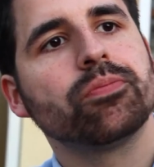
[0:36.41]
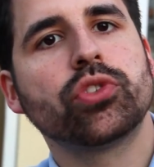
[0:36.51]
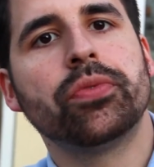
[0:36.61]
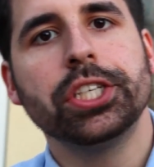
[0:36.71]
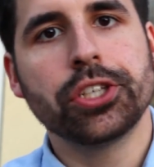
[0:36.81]

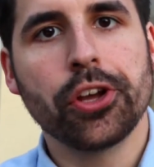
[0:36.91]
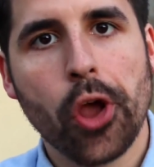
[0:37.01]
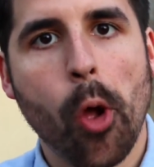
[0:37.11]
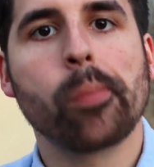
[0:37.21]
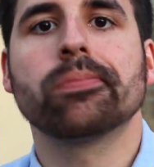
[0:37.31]
If I tell
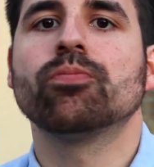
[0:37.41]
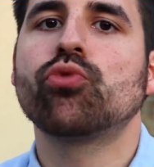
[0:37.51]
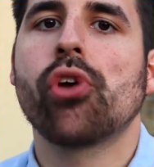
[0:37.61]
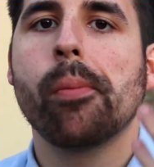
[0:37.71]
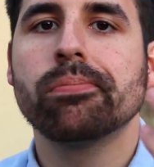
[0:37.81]
you
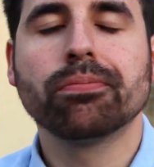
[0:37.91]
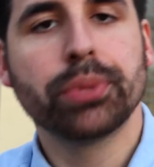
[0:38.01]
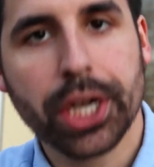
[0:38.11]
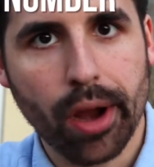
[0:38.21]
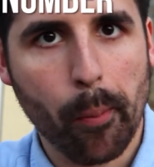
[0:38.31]
to
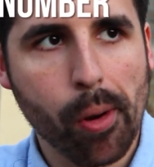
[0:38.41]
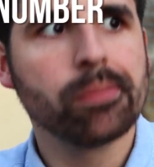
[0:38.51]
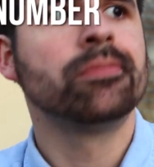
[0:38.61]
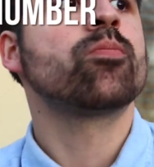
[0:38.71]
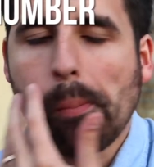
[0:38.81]
pick a
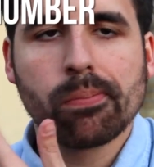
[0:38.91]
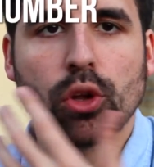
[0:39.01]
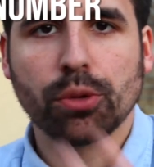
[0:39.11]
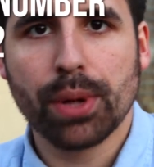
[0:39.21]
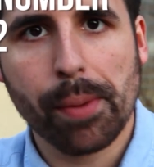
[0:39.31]
number,
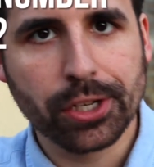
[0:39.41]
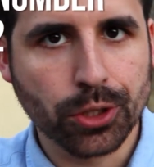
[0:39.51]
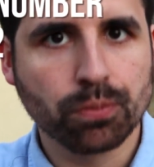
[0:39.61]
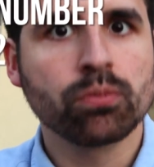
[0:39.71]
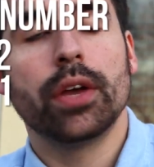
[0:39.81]
multiply by
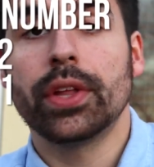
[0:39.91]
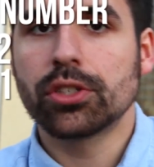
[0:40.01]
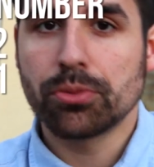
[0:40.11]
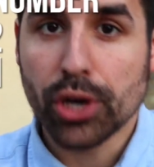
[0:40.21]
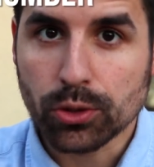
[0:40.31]
2, and then
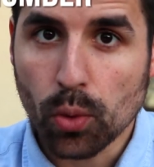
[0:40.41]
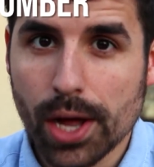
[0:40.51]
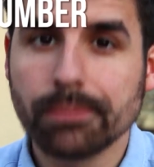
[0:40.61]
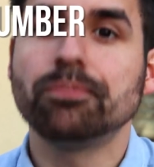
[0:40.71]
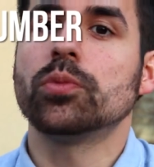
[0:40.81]
subtract
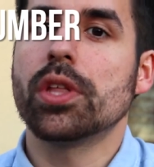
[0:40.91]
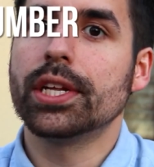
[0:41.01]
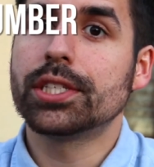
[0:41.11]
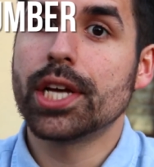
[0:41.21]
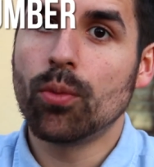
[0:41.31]
1, and
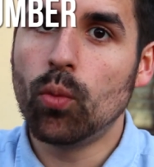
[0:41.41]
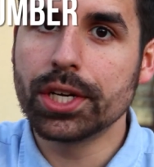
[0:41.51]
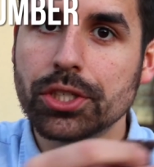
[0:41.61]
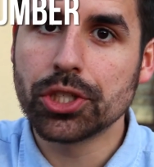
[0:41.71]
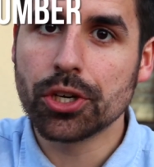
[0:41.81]
they say,
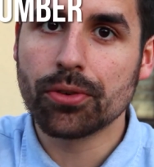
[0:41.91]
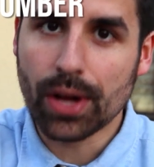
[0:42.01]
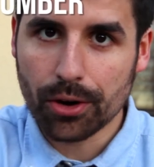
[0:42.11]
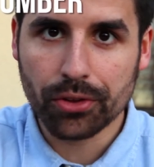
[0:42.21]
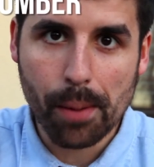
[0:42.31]
what is your
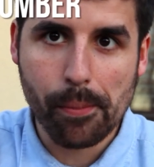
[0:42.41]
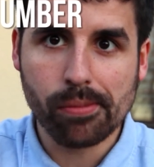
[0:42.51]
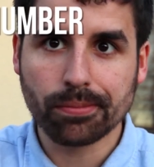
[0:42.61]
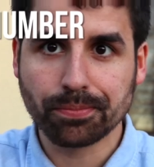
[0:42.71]
final number?